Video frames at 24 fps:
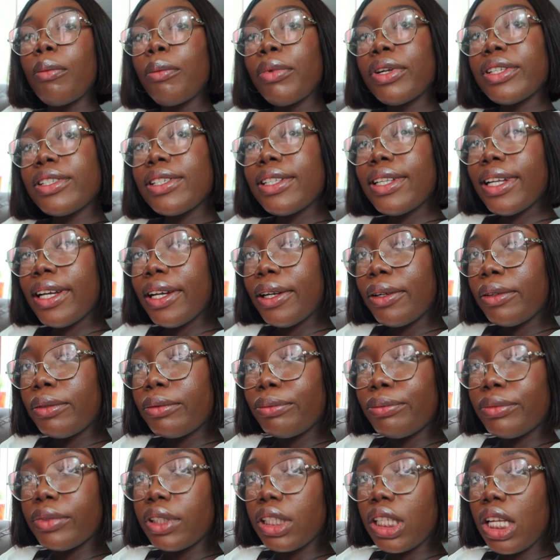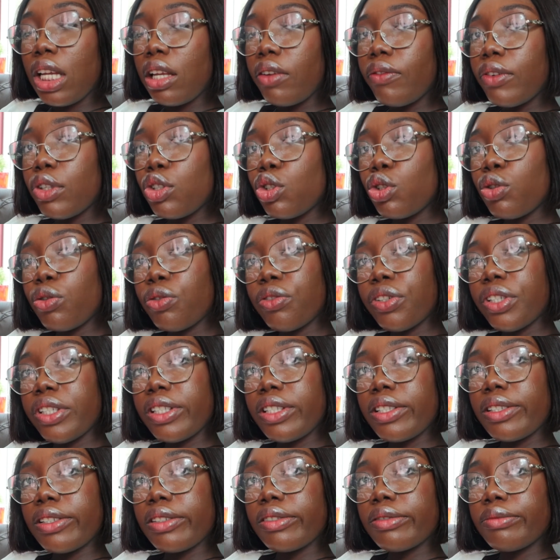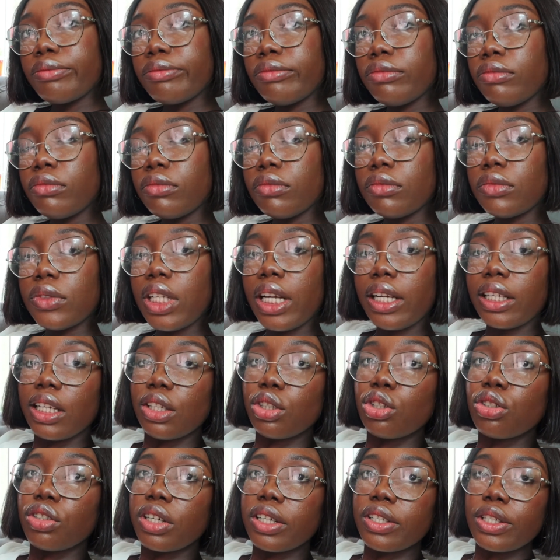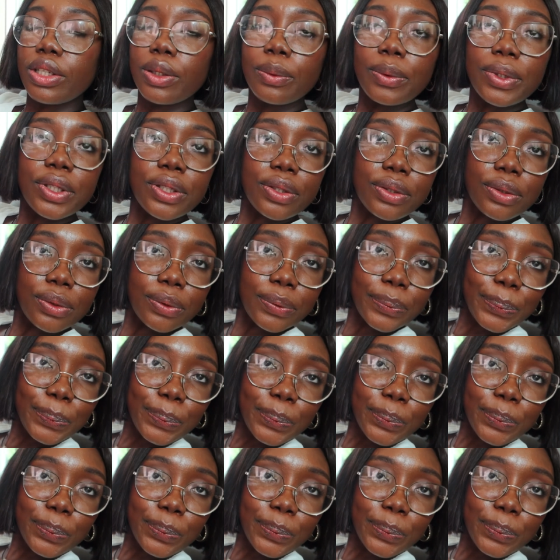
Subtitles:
but now they're giving stories like Nigerians always do,